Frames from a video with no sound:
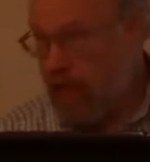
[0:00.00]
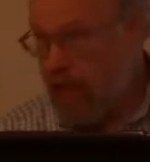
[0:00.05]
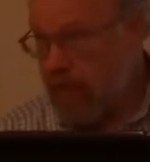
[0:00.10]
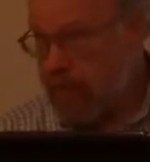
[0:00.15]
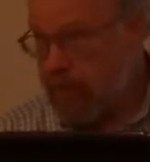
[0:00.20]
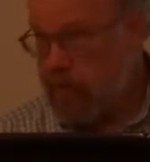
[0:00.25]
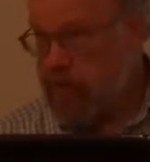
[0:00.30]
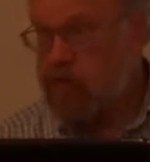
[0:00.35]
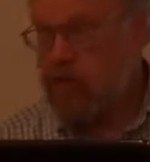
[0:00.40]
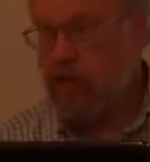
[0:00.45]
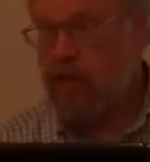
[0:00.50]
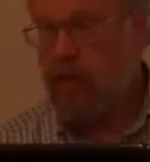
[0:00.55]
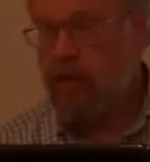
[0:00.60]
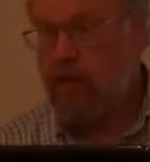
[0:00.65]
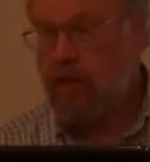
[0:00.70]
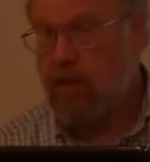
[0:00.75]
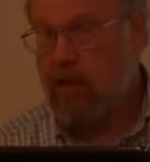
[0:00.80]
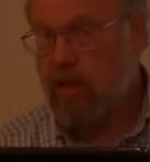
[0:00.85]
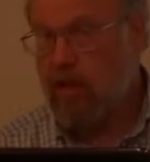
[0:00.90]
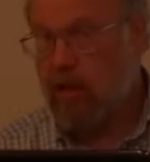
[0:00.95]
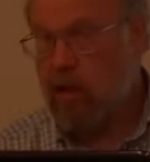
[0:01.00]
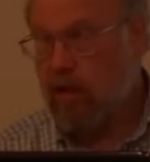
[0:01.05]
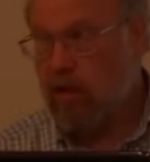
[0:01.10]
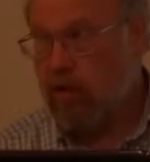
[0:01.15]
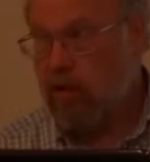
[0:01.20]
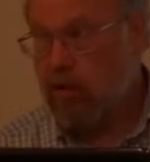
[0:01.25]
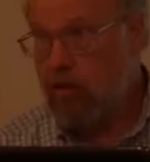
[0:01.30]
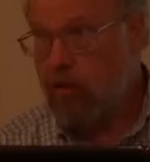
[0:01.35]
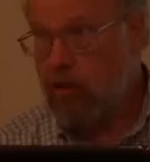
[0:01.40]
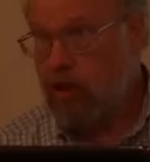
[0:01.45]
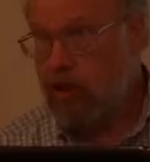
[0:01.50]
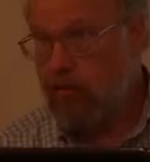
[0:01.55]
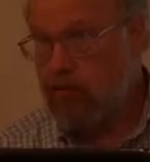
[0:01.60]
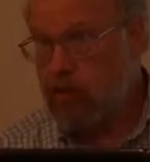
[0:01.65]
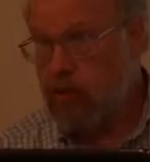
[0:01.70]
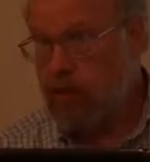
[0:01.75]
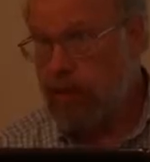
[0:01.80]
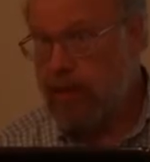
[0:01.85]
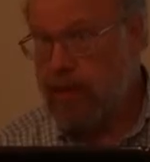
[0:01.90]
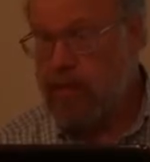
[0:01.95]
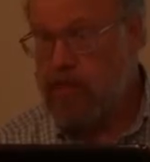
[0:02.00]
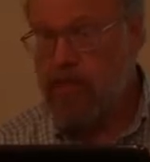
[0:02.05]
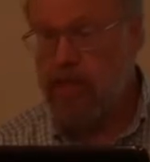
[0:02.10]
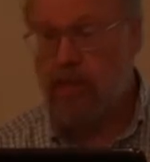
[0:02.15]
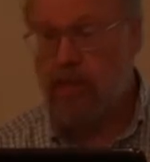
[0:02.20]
happens uh, uh, in a few minutes